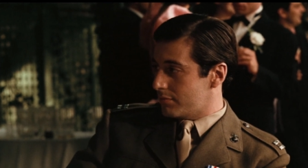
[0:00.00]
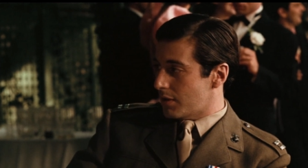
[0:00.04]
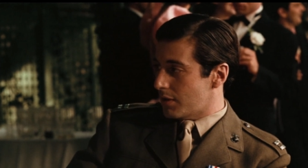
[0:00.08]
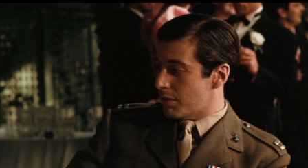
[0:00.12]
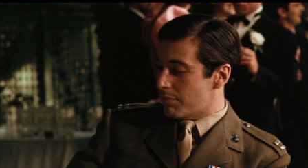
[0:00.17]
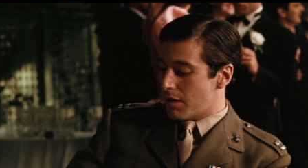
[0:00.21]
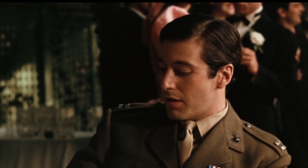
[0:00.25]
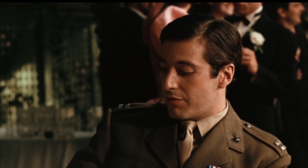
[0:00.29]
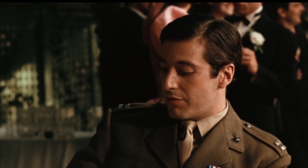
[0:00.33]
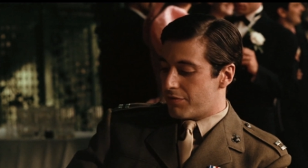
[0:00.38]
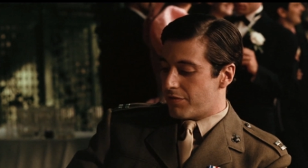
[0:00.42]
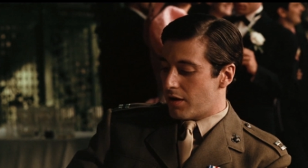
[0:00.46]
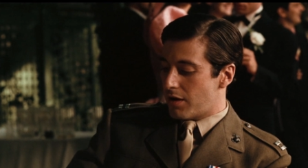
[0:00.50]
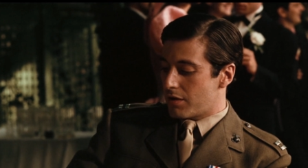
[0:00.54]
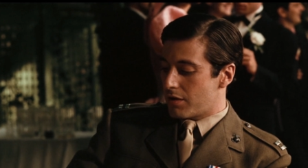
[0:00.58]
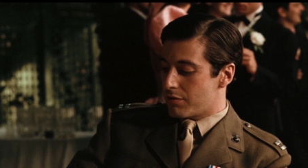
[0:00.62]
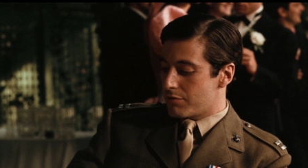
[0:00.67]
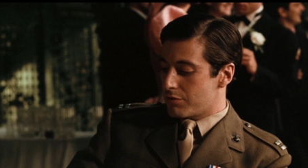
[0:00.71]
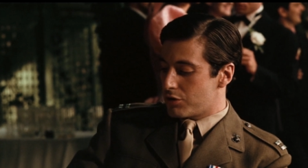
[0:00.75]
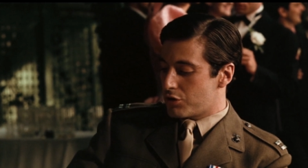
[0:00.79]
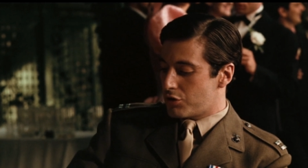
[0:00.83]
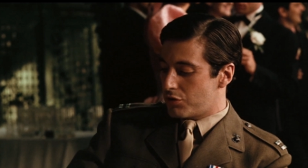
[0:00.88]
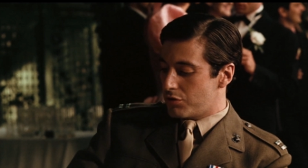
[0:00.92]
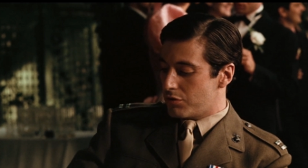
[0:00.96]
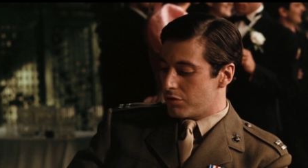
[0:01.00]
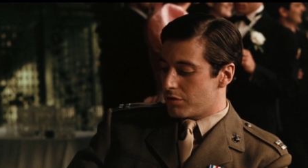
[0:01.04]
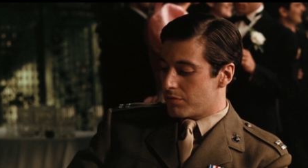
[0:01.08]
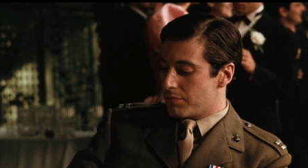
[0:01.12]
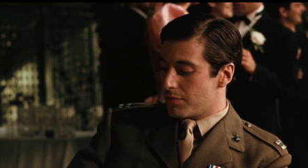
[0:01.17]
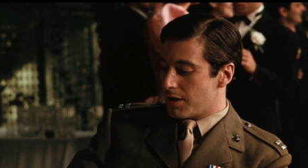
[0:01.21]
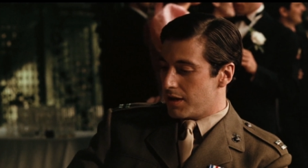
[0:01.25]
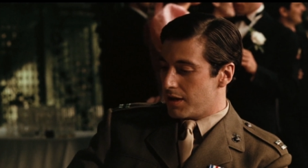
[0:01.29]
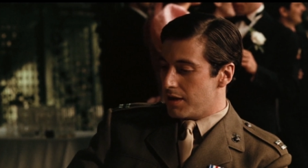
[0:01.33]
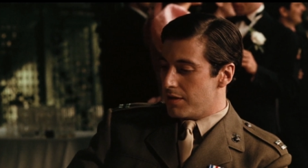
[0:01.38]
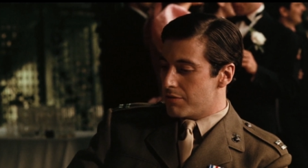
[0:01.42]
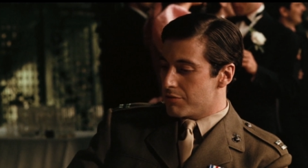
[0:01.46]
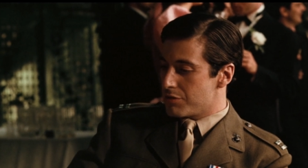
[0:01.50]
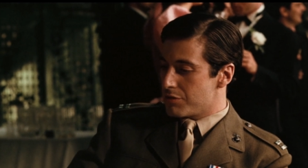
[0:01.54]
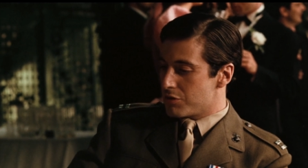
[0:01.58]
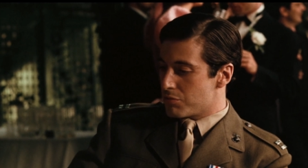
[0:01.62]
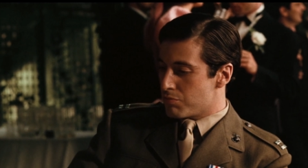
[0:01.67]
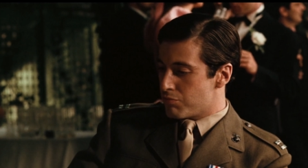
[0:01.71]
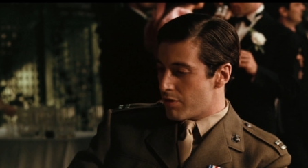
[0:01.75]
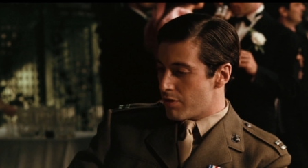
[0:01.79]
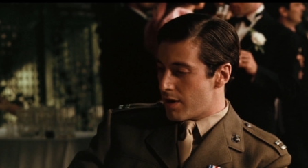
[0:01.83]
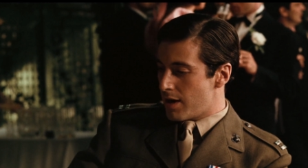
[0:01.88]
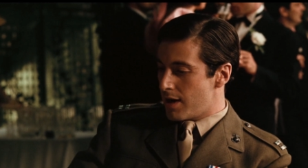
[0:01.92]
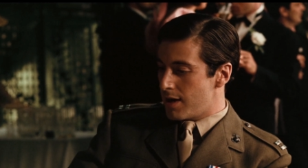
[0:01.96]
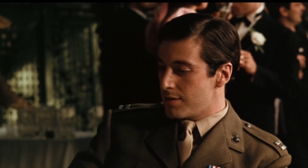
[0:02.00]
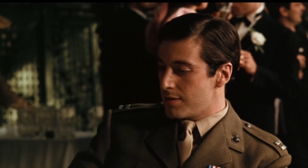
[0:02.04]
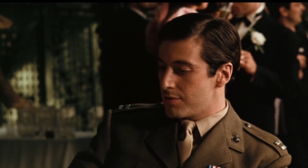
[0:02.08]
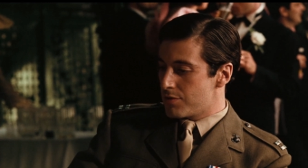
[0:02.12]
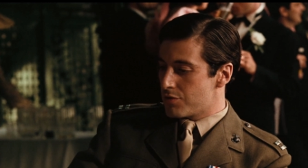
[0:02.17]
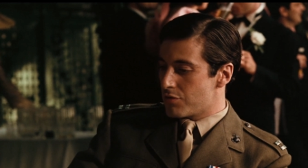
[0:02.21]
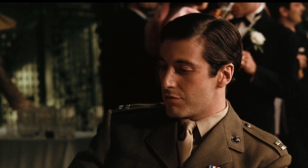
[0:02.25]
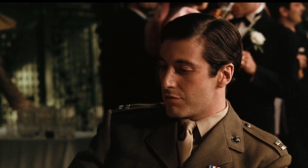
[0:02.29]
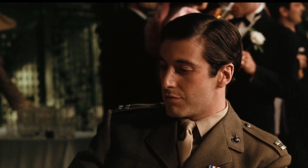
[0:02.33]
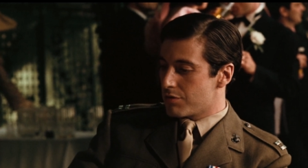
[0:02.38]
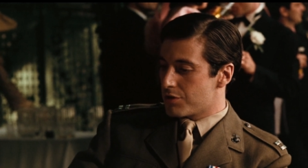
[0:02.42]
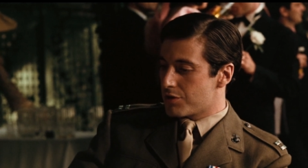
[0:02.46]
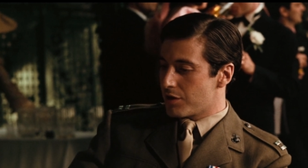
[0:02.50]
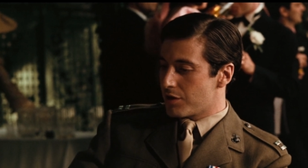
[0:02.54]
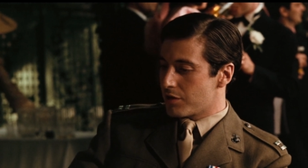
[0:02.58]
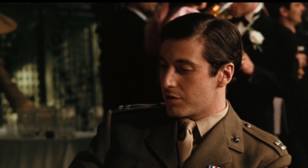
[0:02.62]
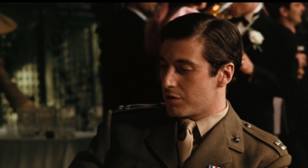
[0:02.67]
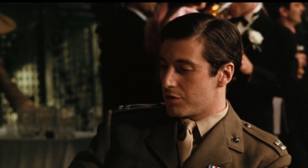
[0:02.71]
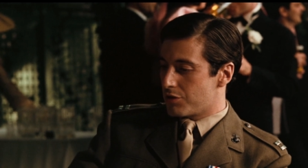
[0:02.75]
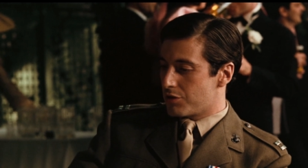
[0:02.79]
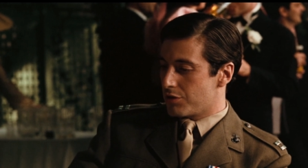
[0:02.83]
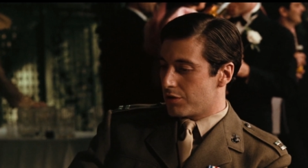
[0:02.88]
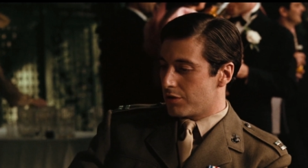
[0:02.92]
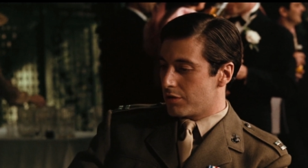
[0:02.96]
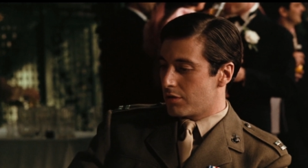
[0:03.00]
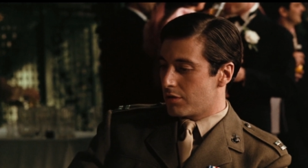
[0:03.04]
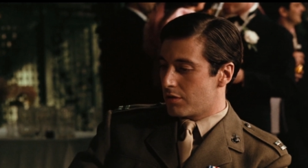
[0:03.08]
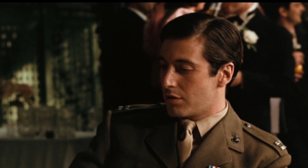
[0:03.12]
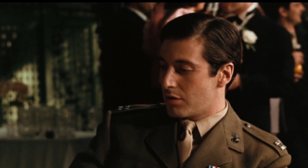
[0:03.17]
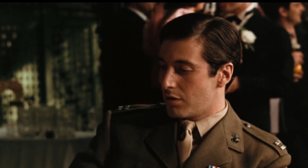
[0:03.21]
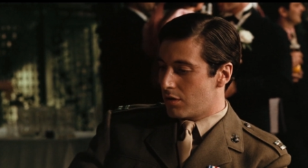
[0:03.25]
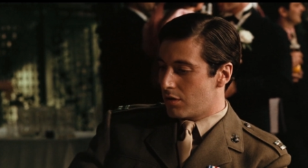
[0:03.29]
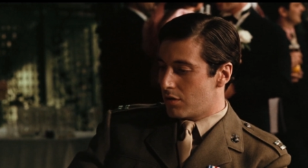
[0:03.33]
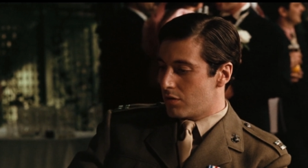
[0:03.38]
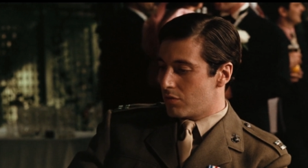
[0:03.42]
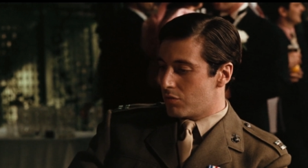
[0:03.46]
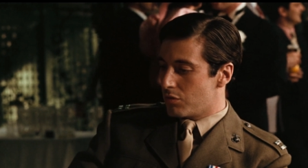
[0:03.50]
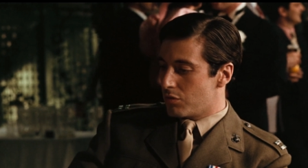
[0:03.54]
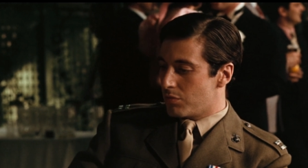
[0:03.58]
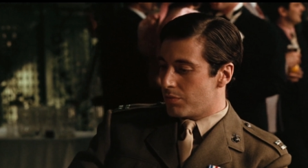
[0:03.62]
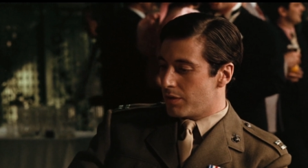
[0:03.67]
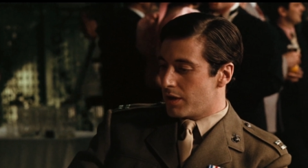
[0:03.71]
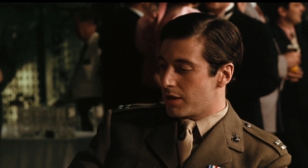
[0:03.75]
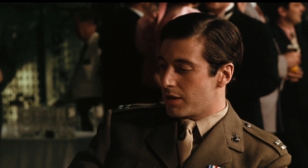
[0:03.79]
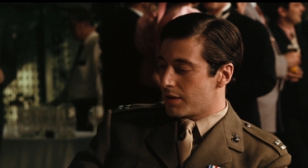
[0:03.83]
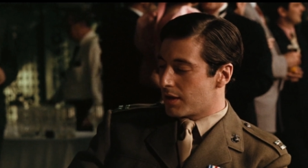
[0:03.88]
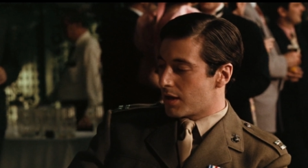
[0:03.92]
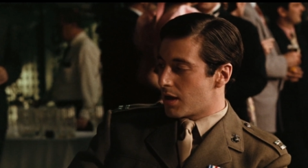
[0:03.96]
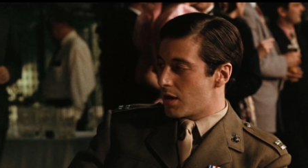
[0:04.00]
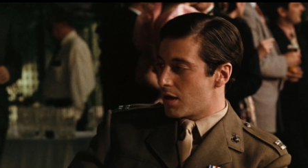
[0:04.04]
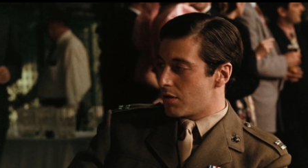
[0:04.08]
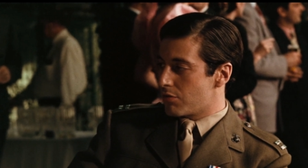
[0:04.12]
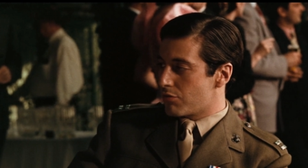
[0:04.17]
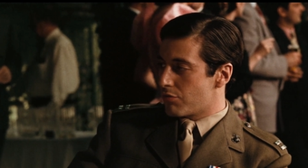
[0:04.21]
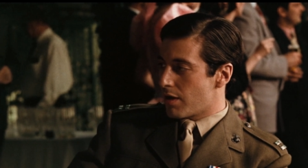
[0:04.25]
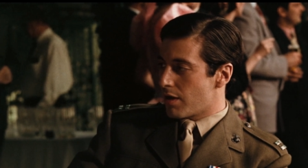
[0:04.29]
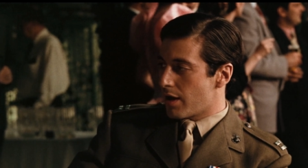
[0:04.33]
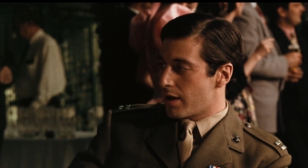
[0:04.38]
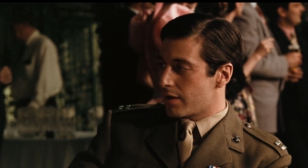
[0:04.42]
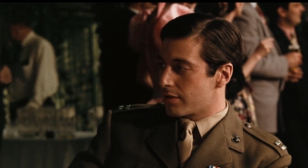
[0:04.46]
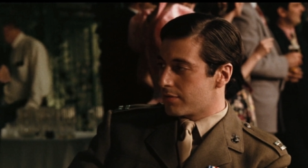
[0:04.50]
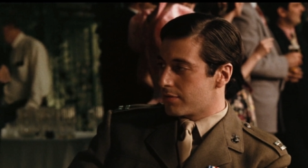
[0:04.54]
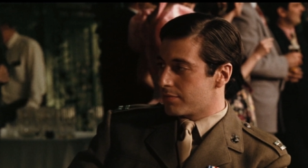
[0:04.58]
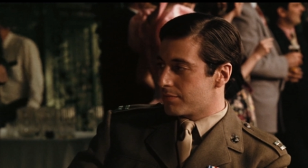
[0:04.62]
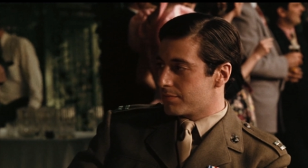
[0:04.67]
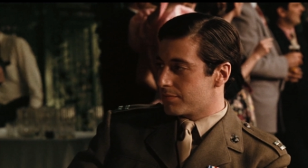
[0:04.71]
and my father assured him that either his brains or his signature would be on the contract.